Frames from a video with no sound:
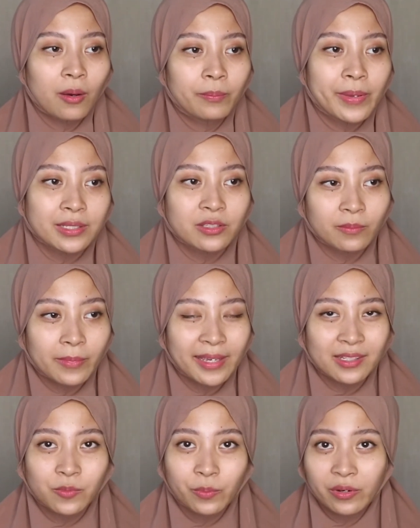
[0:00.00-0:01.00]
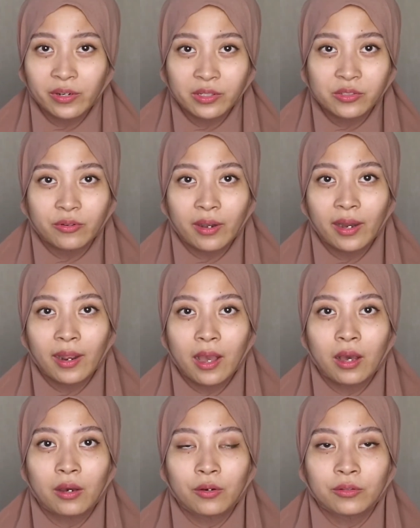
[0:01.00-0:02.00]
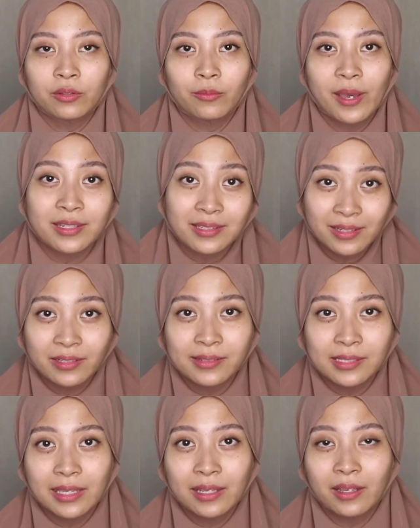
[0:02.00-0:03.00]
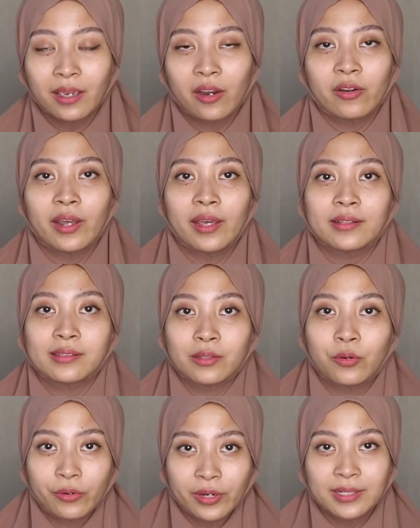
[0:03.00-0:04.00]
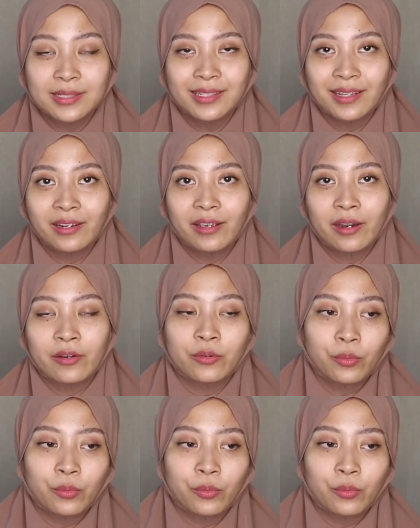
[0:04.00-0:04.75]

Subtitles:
Based on my experience trying out Western skincare and Korean skincare,